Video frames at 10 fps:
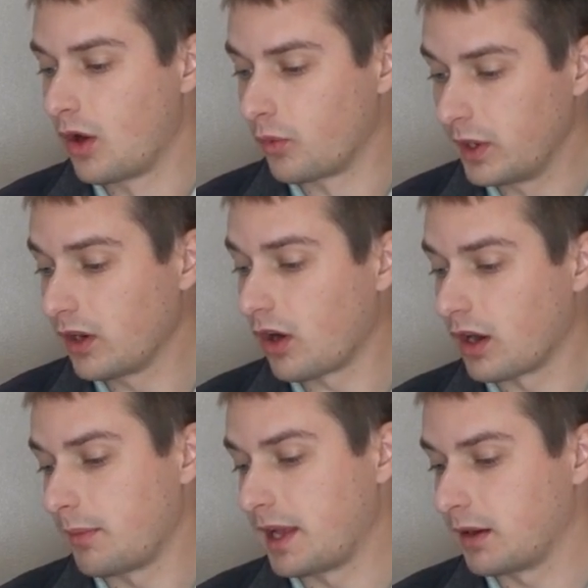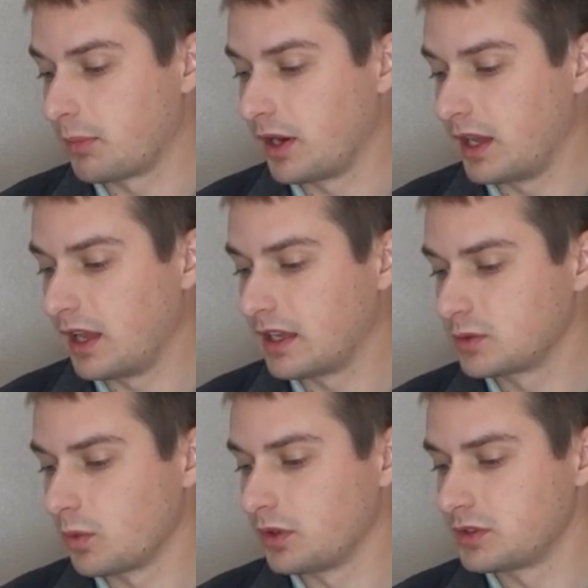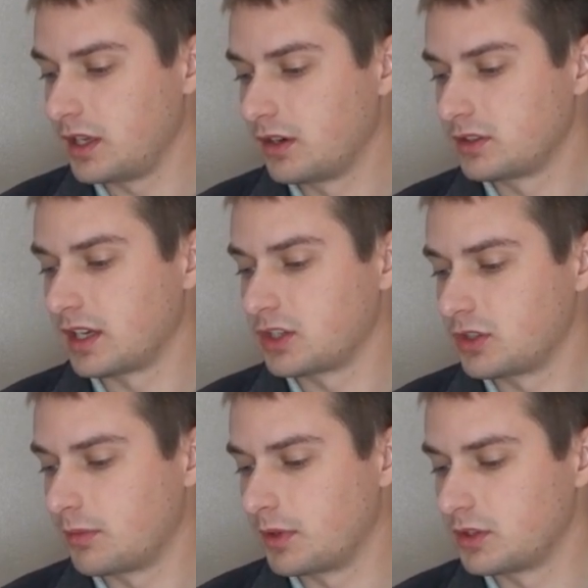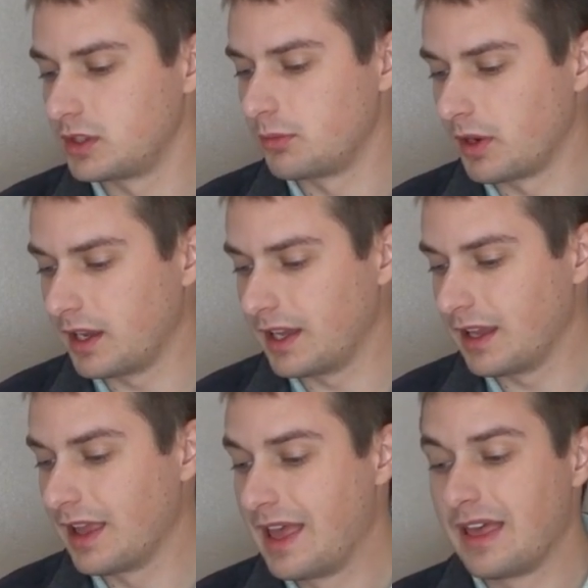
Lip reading: rear automatic braking as well as intersection emergency braking.